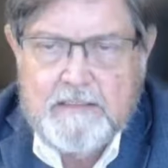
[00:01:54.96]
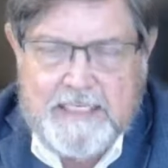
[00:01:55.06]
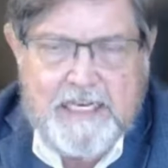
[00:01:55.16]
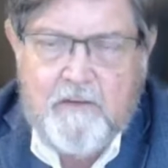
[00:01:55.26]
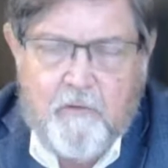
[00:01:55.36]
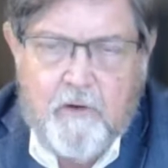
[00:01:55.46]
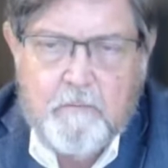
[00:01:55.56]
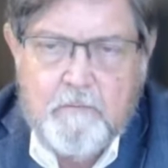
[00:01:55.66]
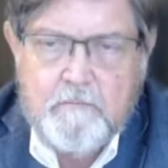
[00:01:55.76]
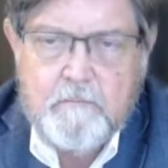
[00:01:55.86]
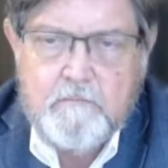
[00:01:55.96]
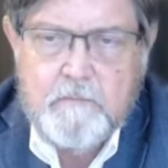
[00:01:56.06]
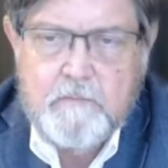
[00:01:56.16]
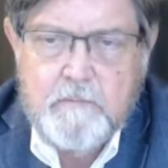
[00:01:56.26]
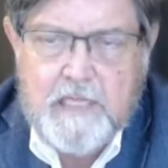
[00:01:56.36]
DSM
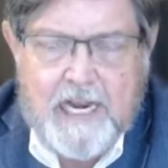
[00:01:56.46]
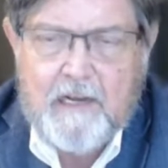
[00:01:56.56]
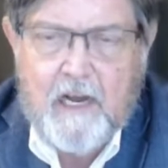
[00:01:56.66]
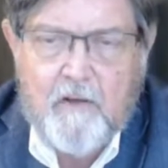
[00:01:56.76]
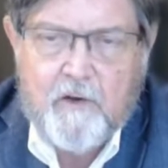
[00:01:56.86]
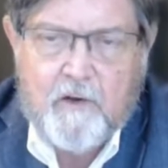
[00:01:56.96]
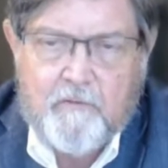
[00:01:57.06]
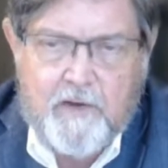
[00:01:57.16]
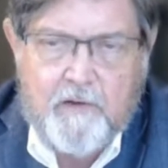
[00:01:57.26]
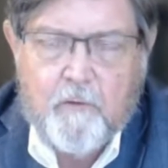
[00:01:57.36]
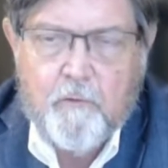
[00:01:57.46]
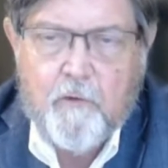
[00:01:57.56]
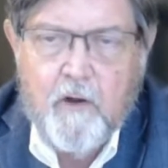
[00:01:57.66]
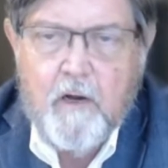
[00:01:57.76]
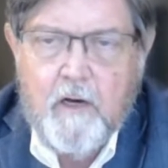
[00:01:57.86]
diagnostic features
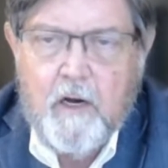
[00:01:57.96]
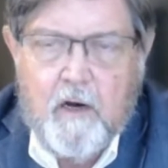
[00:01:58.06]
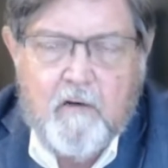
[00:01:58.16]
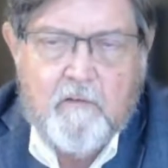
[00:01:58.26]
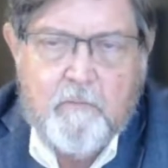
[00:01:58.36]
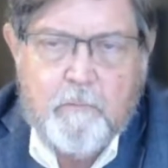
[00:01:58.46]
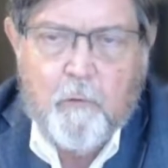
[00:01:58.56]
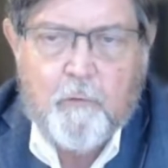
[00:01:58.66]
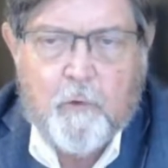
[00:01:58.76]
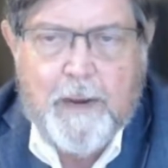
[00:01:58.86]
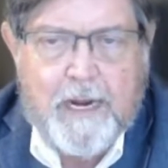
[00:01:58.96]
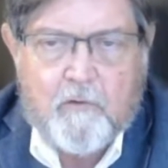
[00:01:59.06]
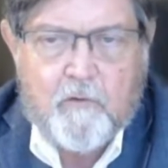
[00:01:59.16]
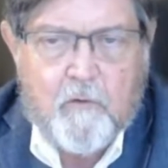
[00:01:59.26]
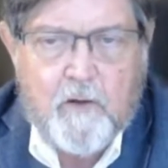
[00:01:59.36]
of post-traumatic
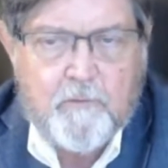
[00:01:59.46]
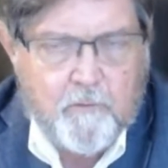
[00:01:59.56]
stress